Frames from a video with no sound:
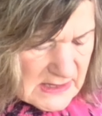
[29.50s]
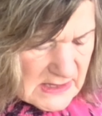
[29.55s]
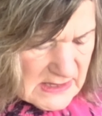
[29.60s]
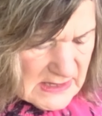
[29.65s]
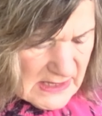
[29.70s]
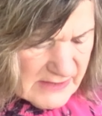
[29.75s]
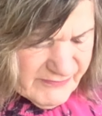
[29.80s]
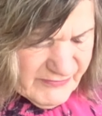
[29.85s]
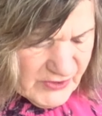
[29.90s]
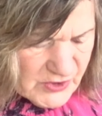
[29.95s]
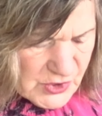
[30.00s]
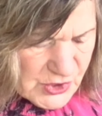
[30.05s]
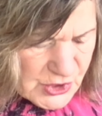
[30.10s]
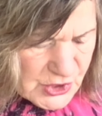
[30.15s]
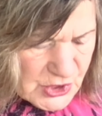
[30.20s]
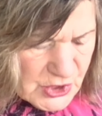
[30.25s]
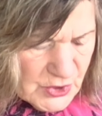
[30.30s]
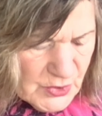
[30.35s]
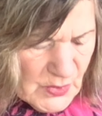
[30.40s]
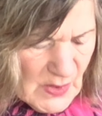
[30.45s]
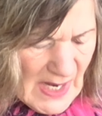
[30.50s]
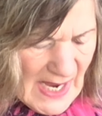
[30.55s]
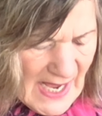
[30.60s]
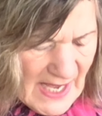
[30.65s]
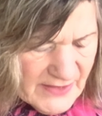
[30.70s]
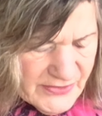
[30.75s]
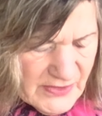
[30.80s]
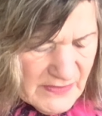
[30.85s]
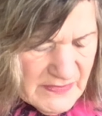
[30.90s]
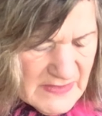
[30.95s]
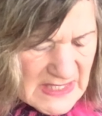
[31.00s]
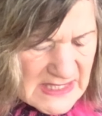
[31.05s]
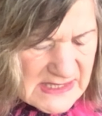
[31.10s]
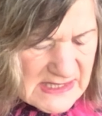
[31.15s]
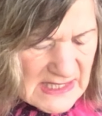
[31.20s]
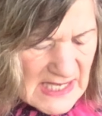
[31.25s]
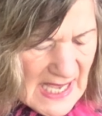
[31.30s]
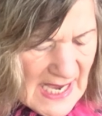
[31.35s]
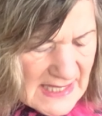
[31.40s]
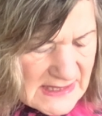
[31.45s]
verse 2 hath in these
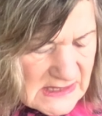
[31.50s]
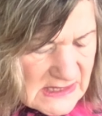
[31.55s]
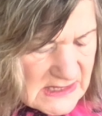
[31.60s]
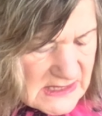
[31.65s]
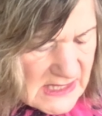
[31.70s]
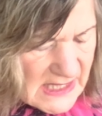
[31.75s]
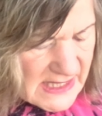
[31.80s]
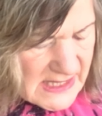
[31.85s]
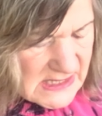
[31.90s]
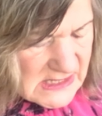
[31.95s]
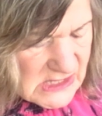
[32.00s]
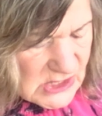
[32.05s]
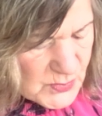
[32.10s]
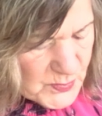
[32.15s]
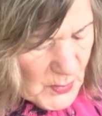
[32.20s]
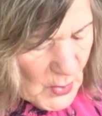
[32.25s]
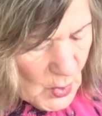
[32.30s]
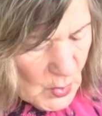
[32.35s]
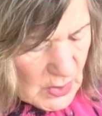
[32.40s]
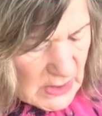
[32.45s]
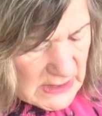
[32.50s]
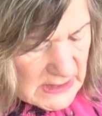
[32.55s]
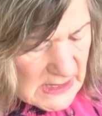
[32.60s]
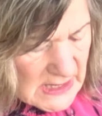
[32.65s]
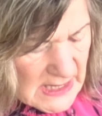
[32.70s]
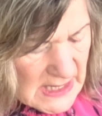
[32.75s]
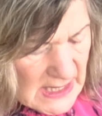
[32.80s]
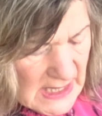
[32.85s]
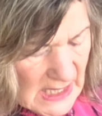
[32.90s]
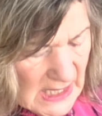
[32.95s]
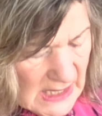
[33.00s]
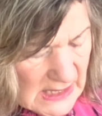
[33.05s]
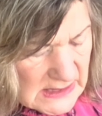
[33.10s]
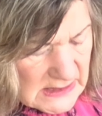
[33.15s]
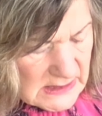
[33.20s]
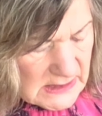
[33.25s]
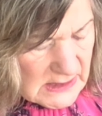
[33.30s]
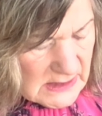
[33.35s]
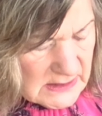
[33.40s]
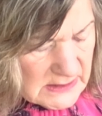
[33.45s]
last days spoken
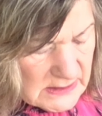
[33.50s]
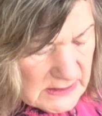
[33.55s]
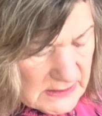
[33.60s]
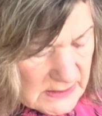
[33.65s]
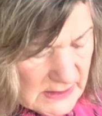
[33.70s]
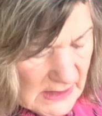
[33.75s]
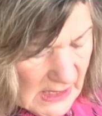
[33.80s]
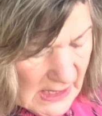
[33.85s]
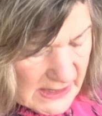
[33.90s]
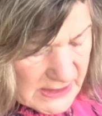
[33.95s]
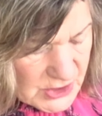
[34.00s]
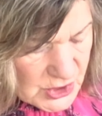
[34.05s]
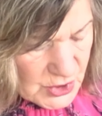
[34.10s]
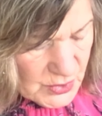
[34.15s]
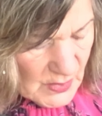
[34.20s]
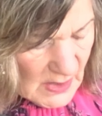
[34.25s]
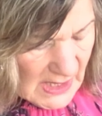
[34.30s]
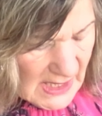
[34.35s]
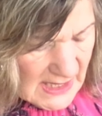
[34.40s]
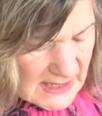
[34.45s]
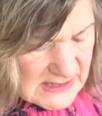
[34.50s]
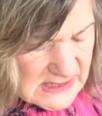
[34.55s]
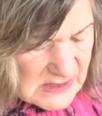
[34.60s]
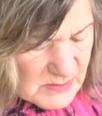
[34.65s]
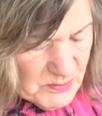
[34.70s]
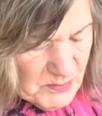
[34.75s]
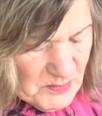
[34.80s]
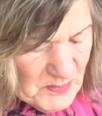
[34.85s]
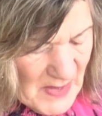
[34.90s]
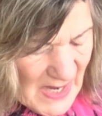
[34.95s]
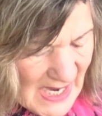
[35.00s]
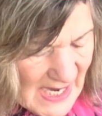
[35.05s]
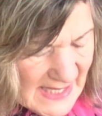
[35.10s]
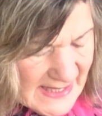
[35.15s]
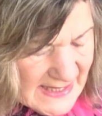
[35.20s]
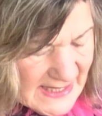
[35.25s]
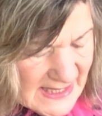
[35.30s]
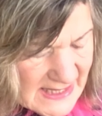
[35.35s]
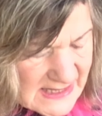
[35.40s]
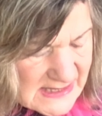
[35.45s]
unto us by
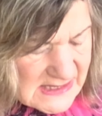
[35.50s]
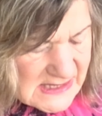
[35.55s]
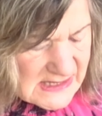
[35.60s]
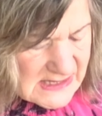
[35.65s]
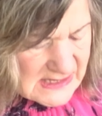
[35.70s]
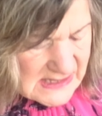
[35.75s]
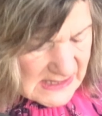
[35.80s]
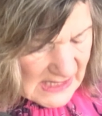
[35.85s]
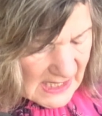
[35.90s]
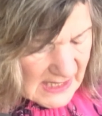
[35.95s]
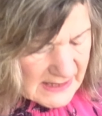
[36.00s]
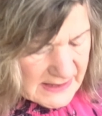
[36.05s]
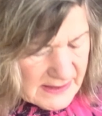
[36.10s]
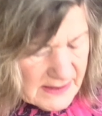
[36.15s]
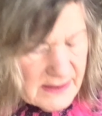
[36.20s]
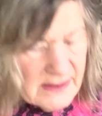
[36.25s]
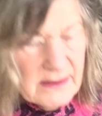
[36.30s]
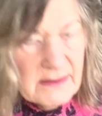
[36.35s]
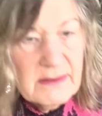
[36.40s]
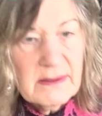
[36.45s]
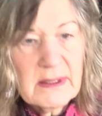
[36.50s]
his Son.